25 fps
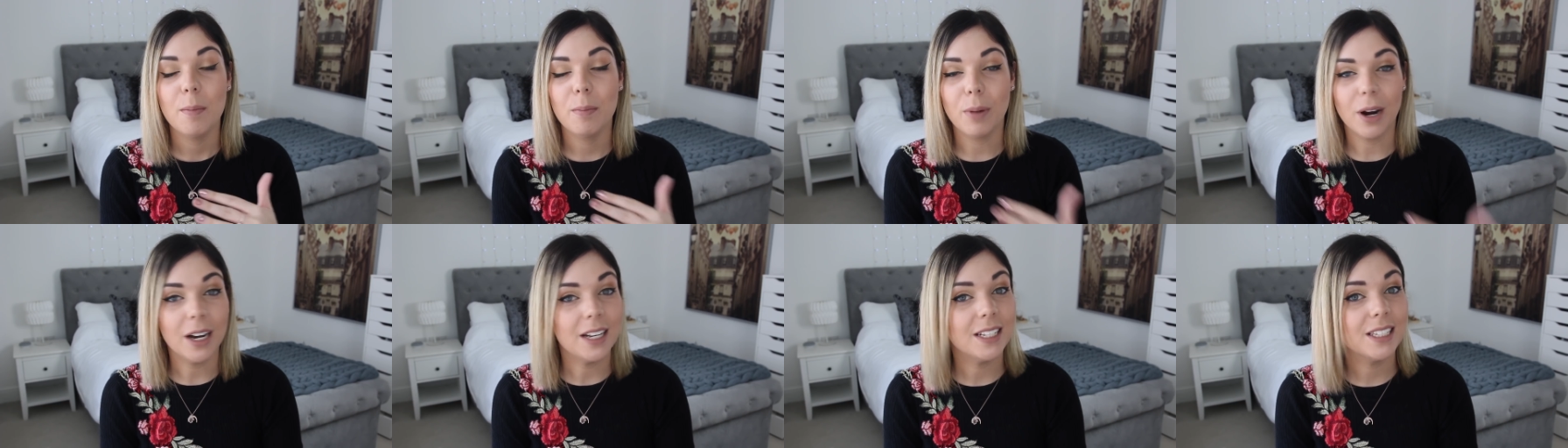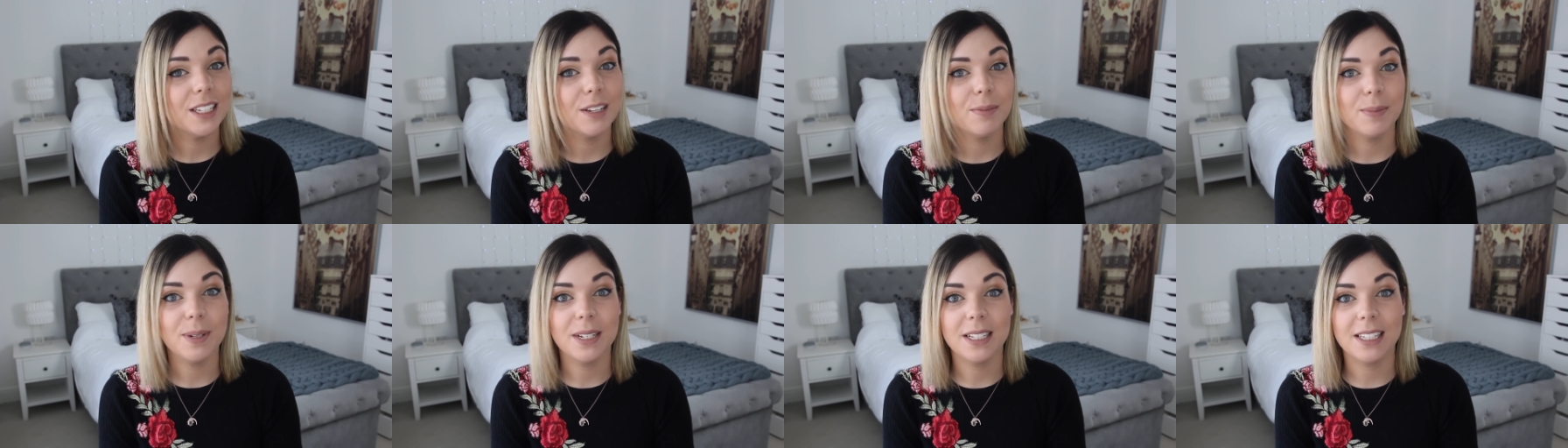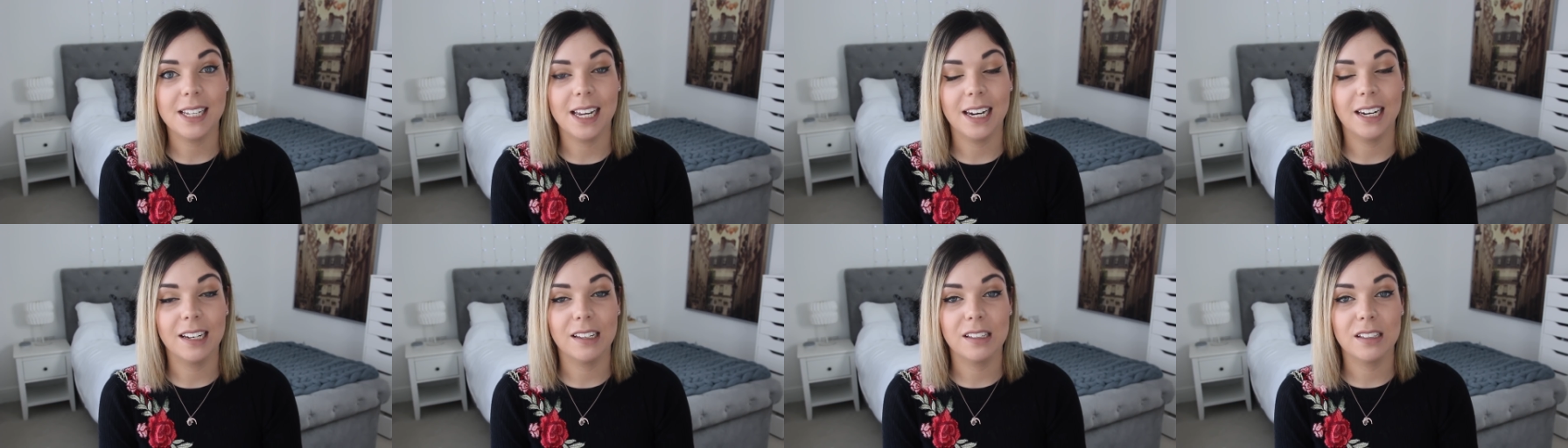brands have been
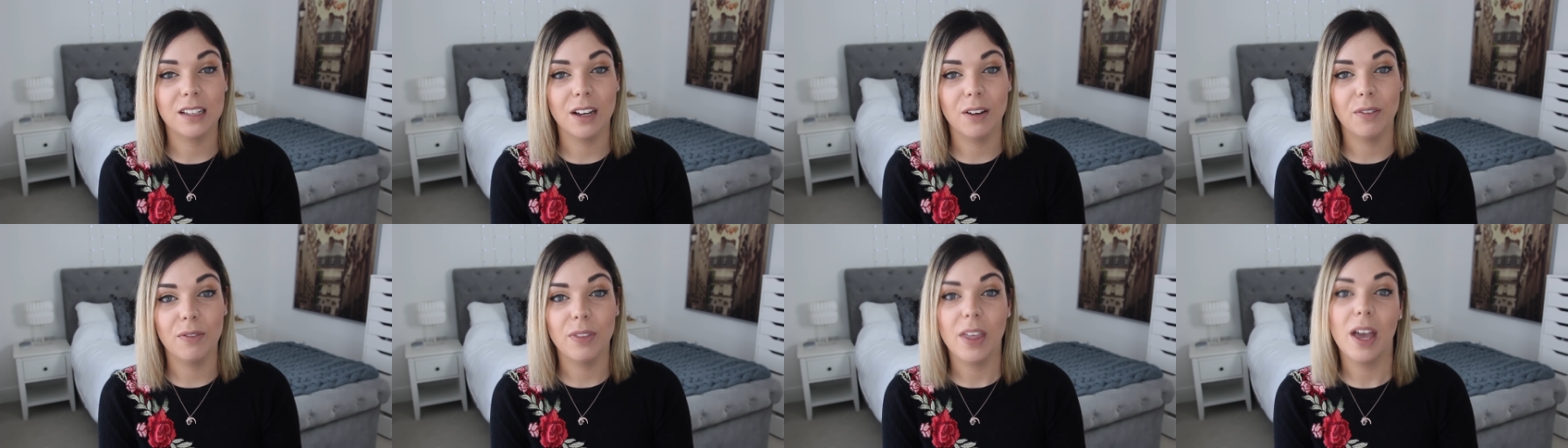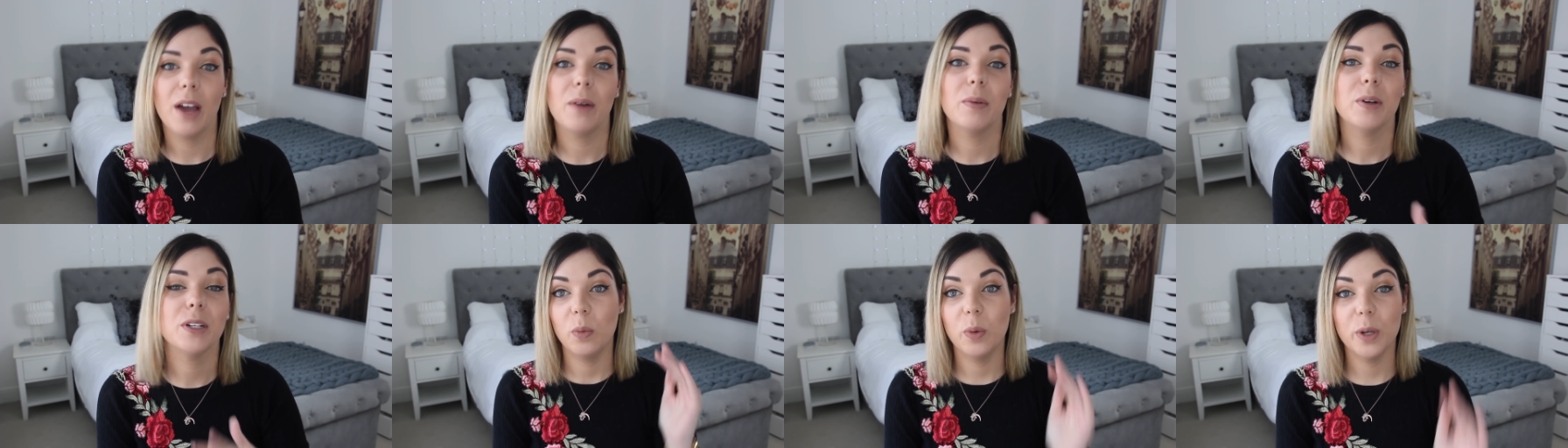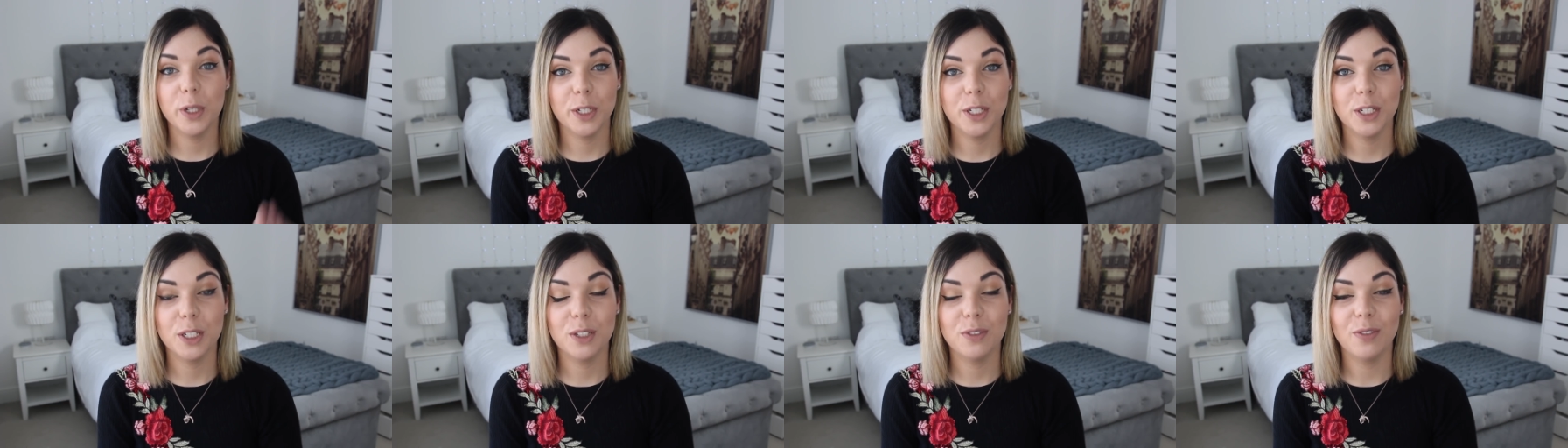sending stuff there,
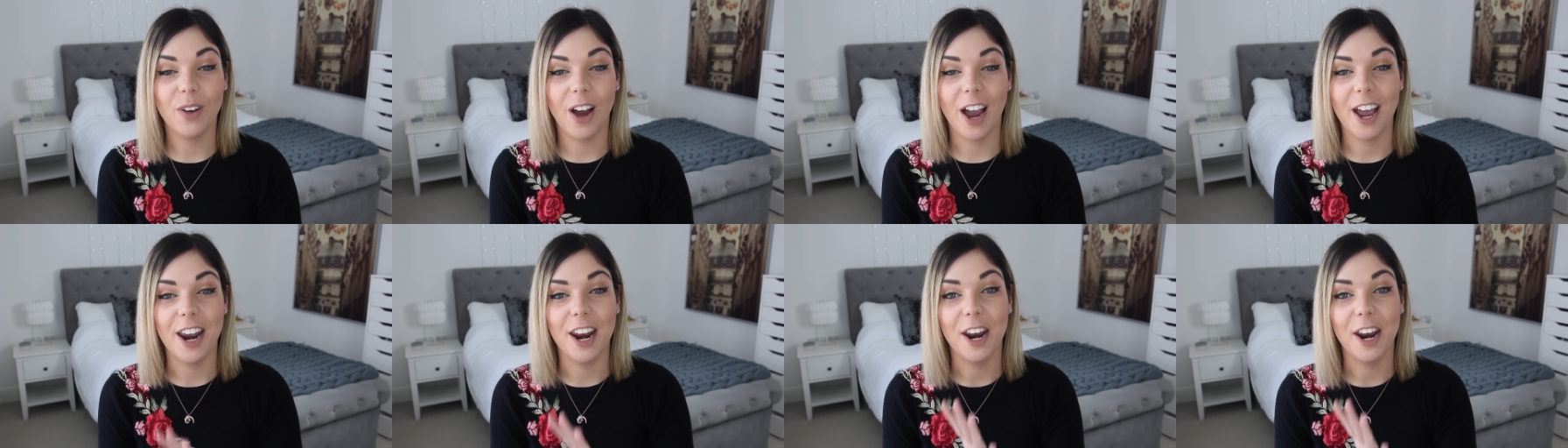which is fine,